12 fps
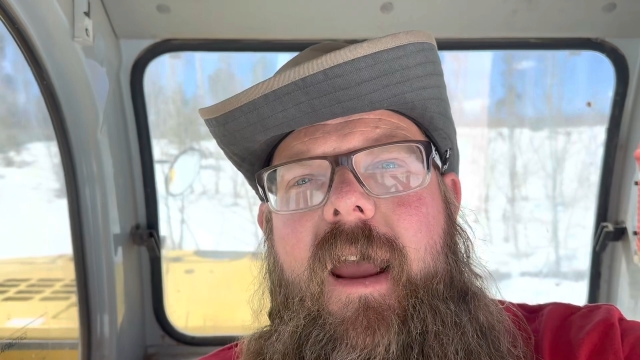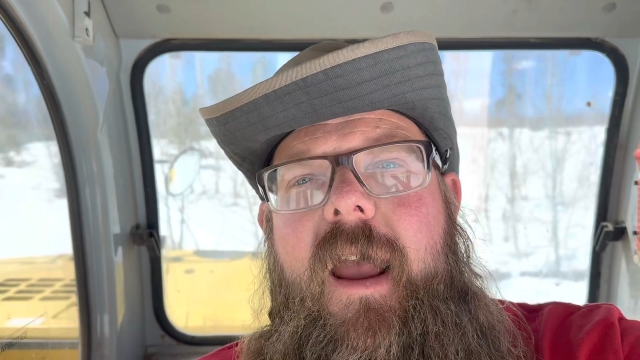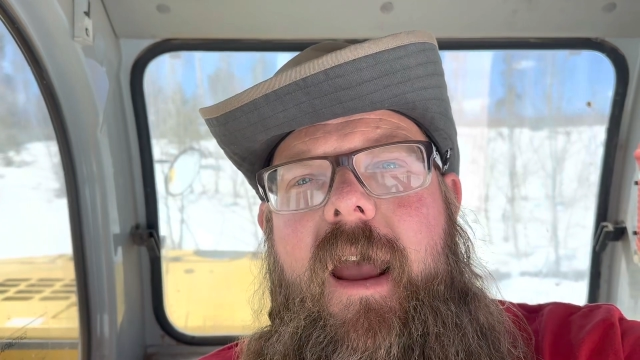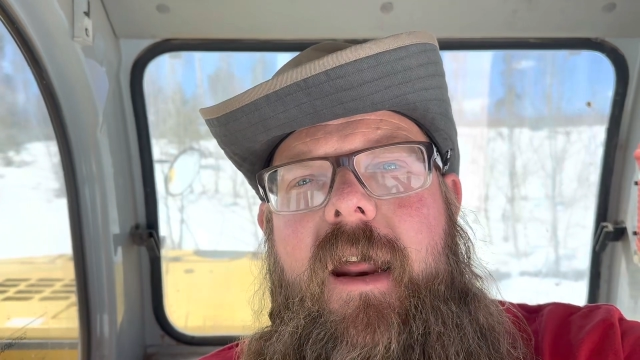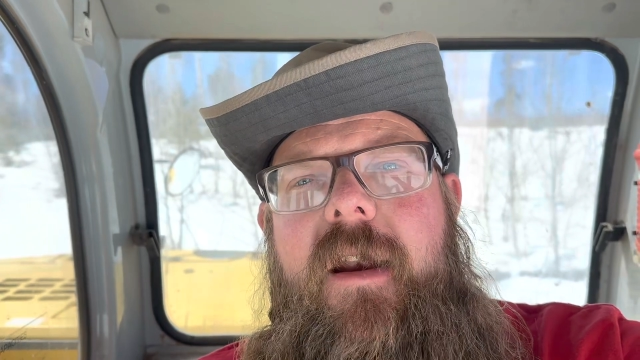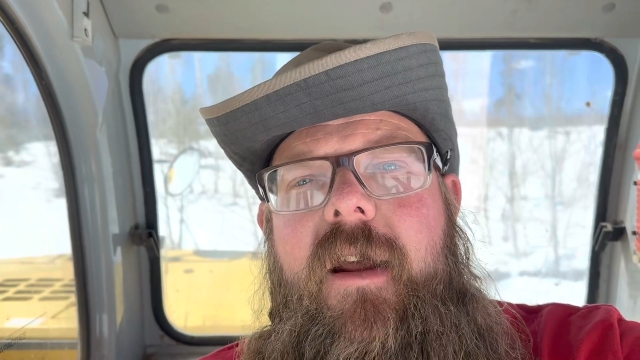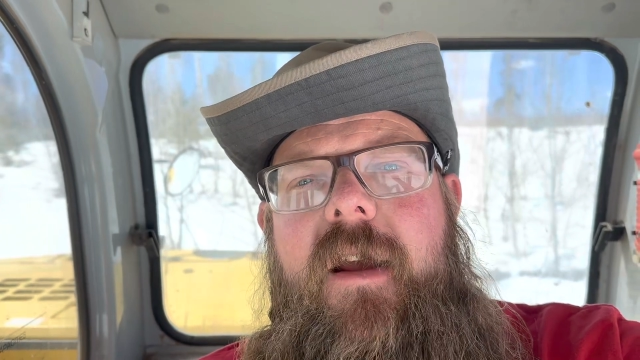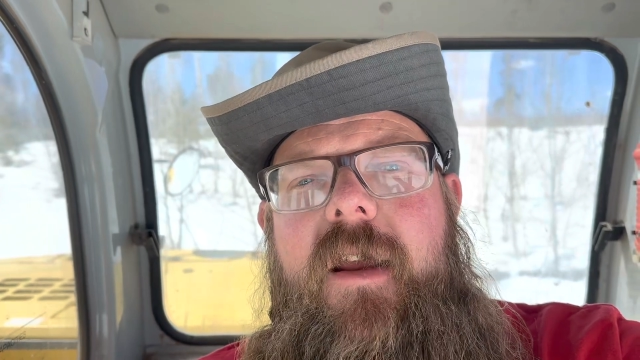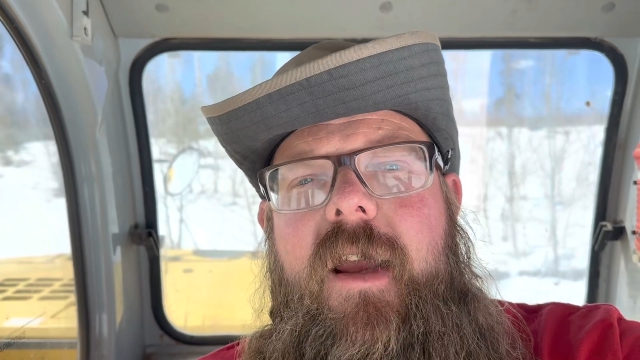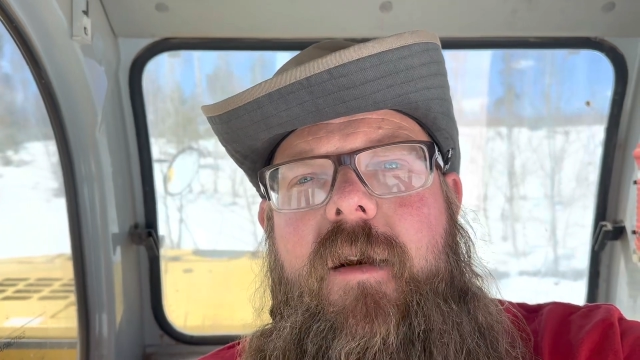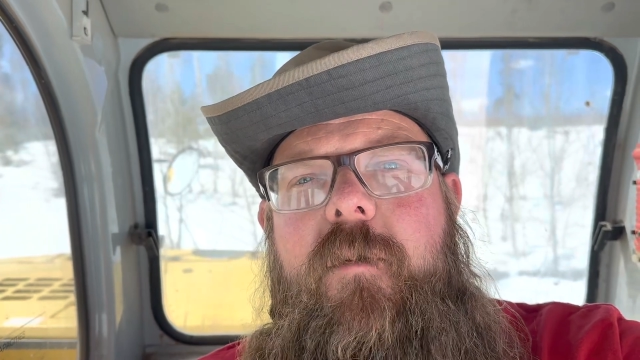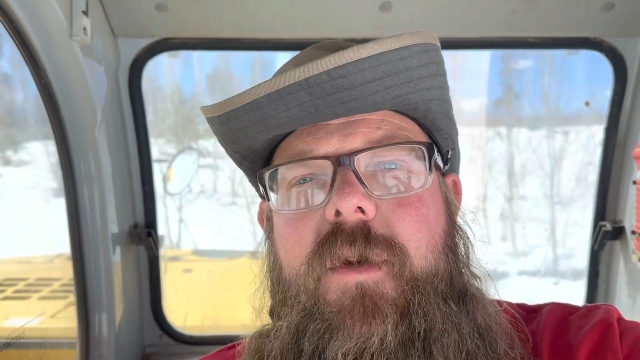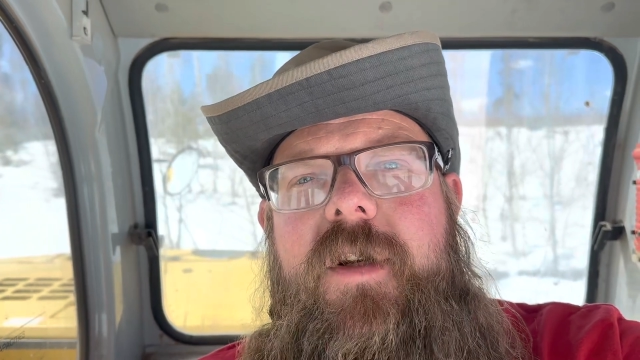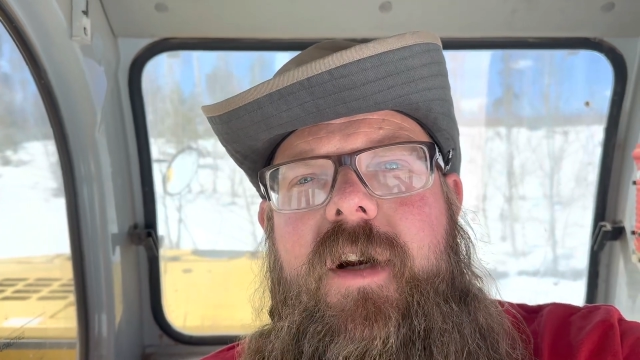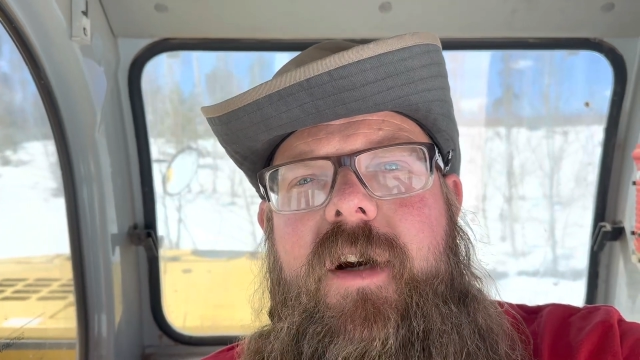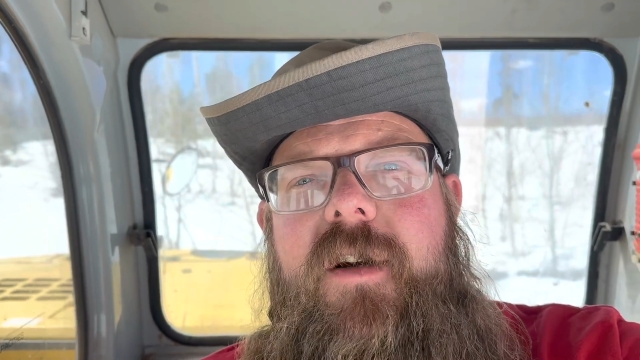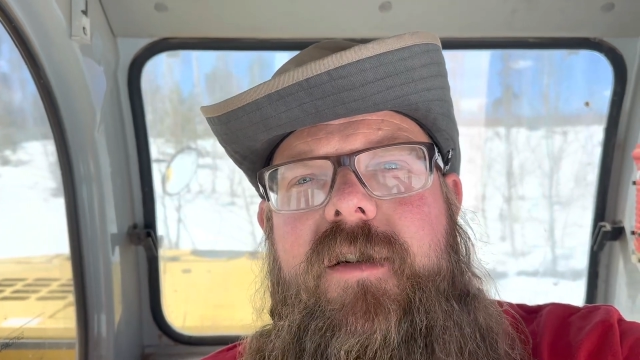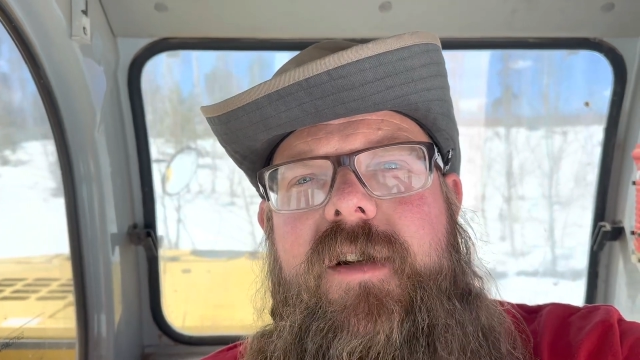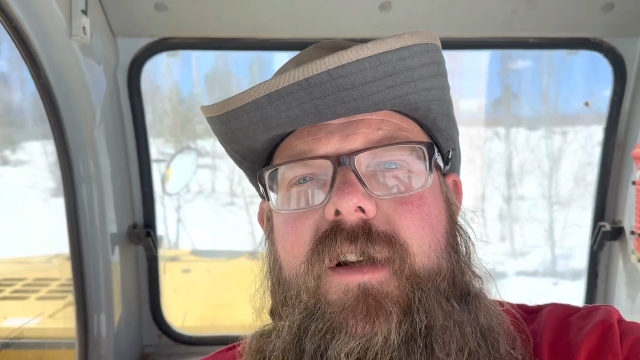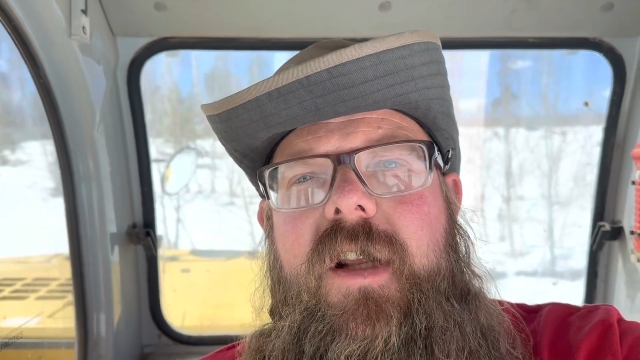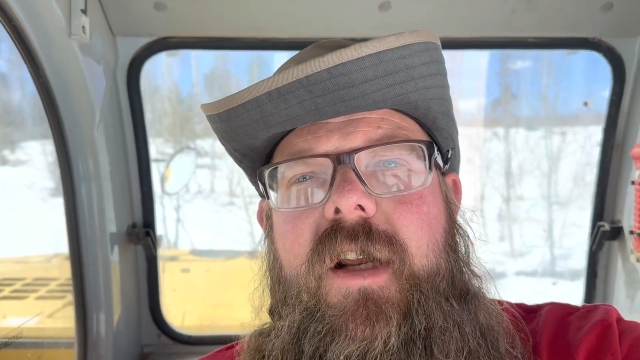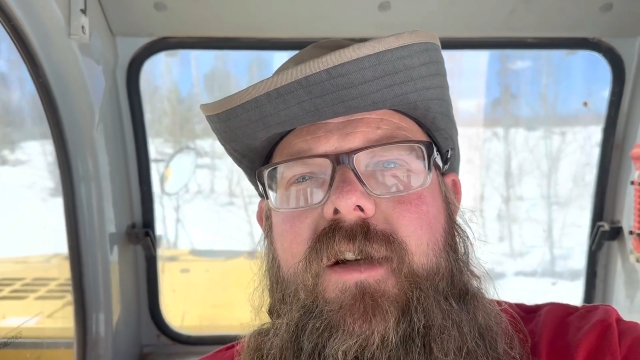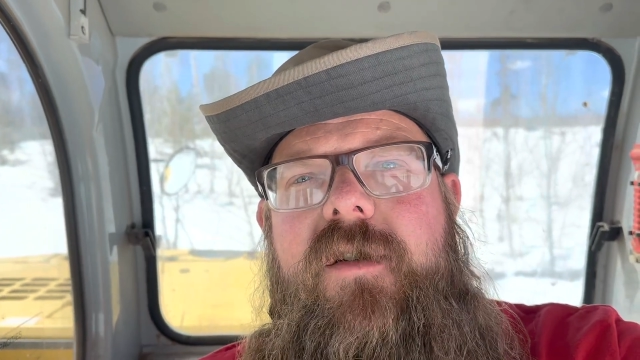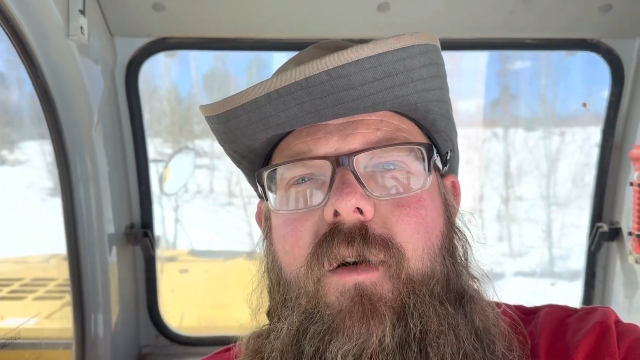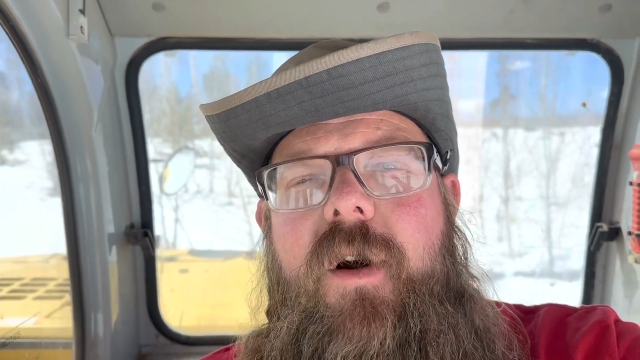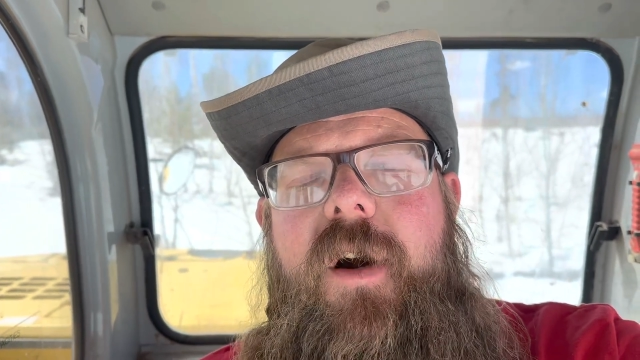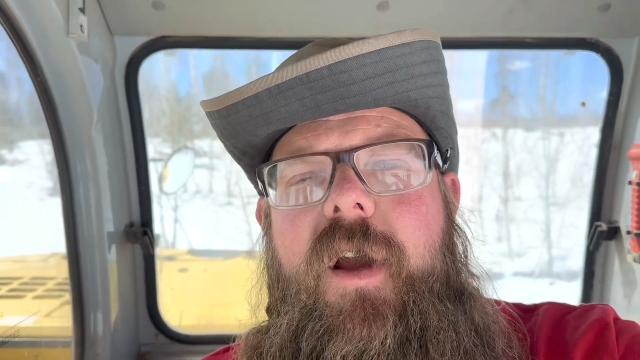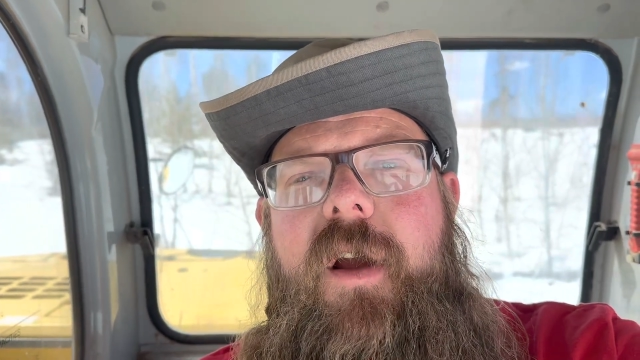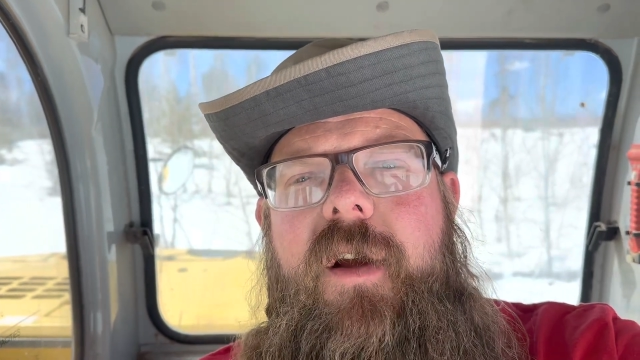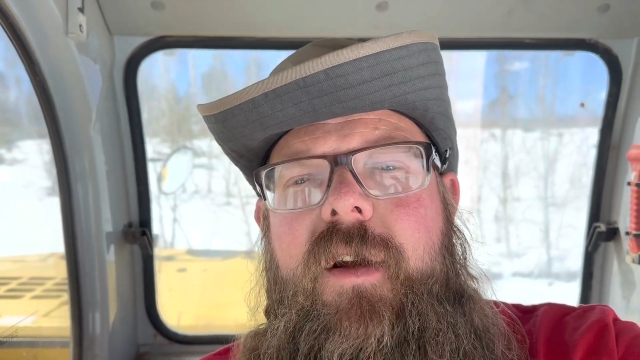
and getting materials and things ordered